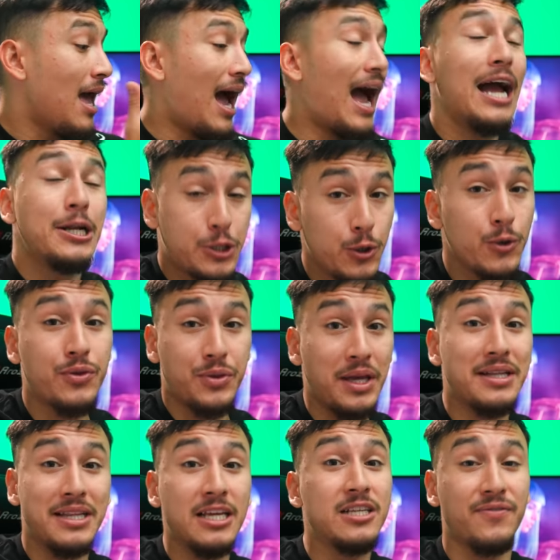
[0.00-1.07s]
I do think
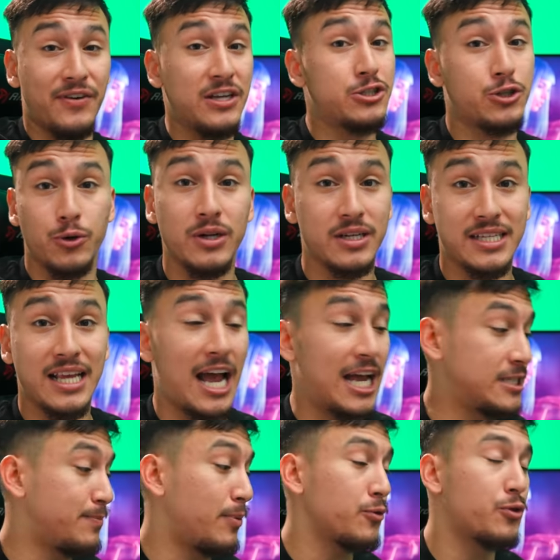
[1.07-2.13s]
these fit true to size.
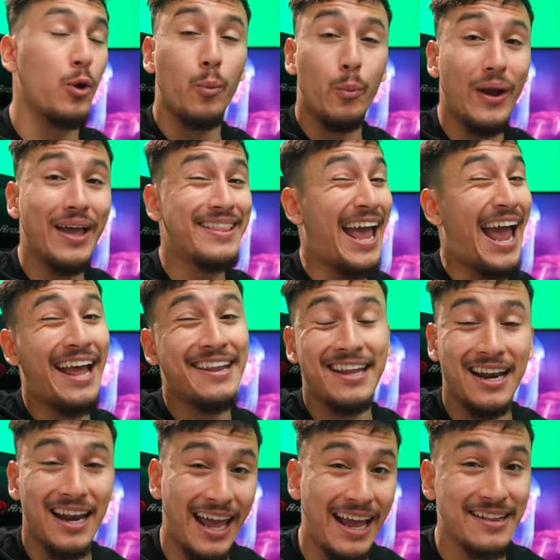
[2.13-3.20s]
Both the width and the
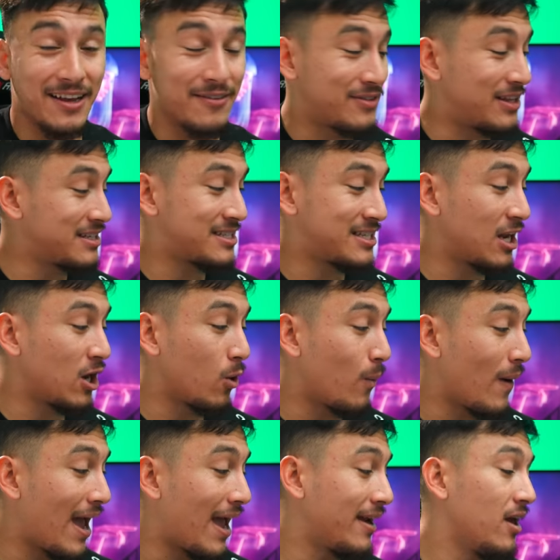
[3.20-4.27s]
length of this
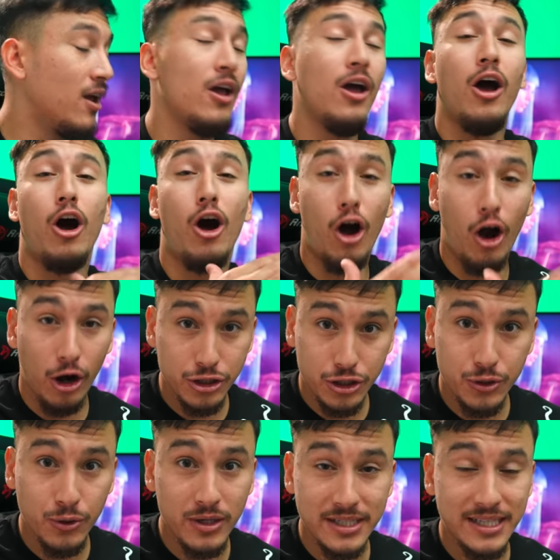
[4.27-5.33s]
silhouette are
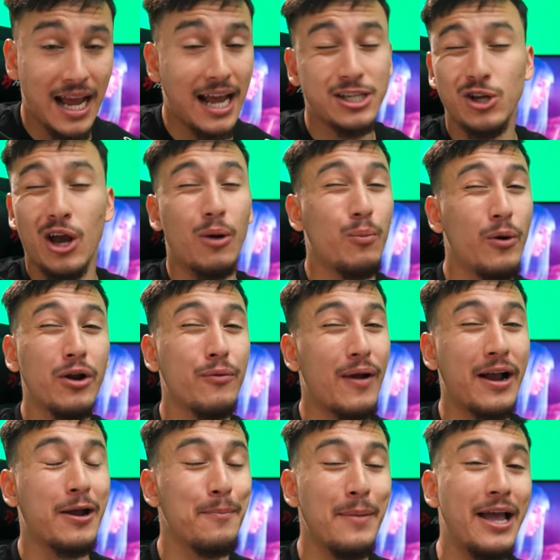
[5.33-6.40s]
true to size, so I wouldn't
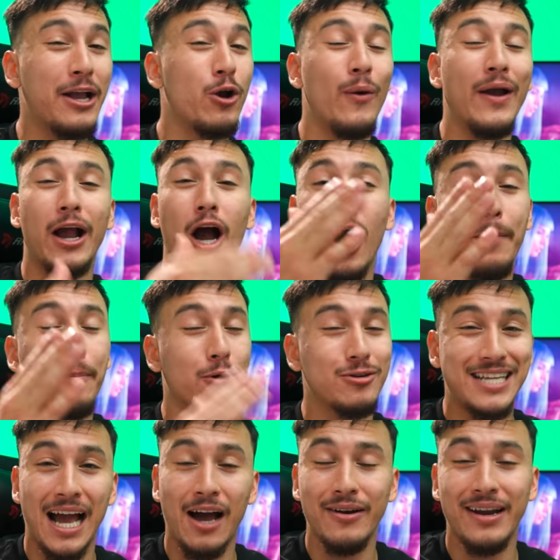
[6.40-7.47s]
recommend going up or
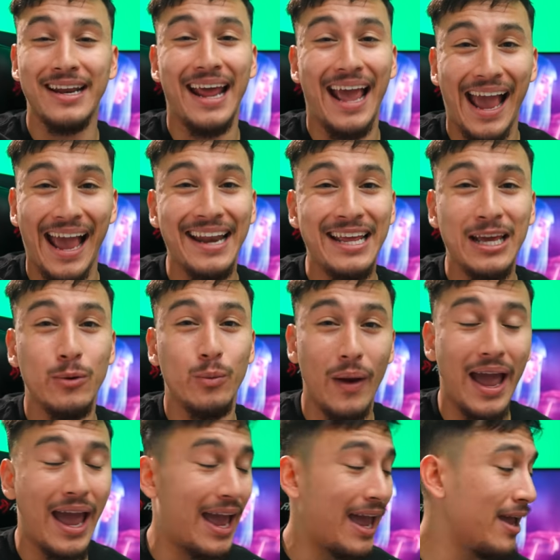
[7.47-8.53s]
down in any
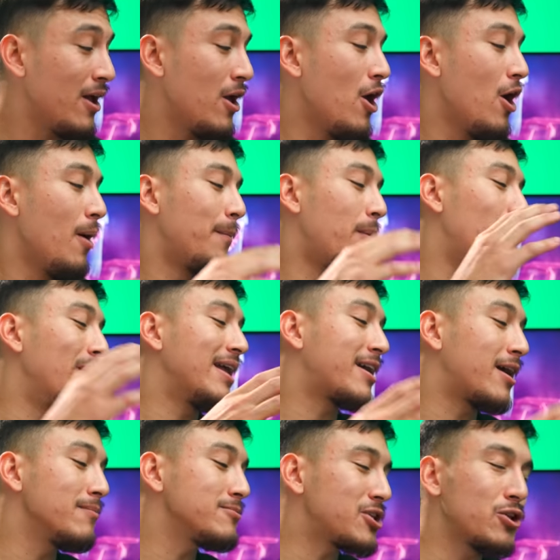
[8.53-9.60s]
way. But when it
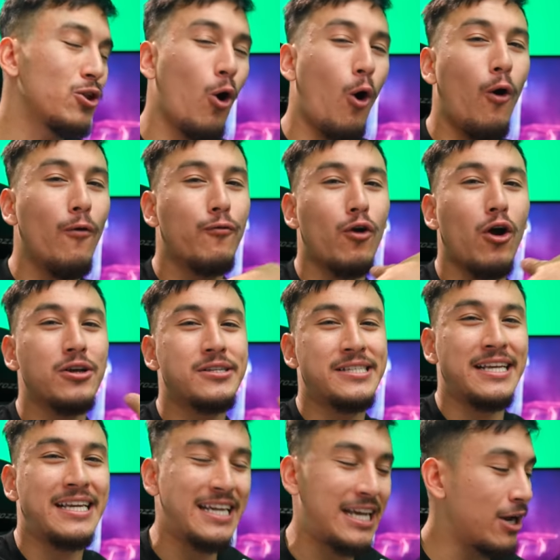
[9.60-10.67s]
comes to the overall
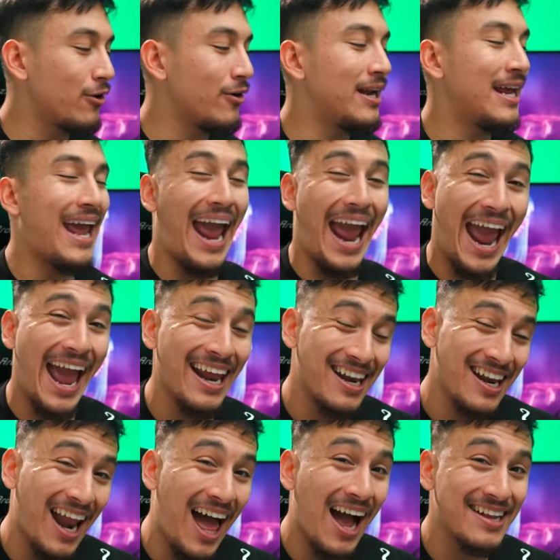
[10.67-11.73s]
security and
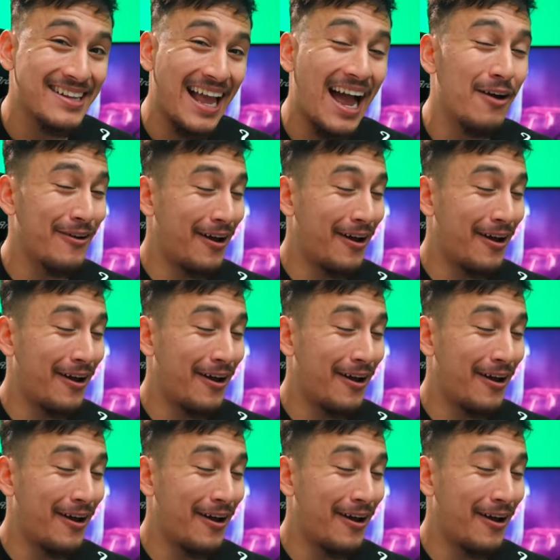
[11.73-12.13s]
lockdown